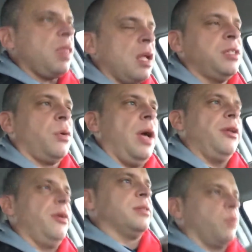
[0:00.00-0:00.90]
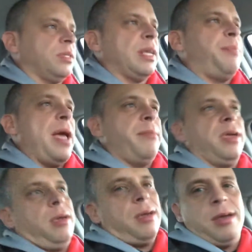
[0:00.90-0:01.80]
And so what I do is once they pay
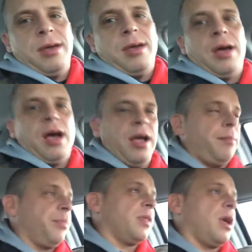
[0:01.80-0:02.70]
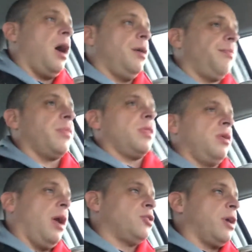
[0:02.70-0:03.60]
me, I
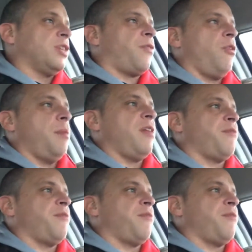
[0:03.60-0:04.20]
transfer the money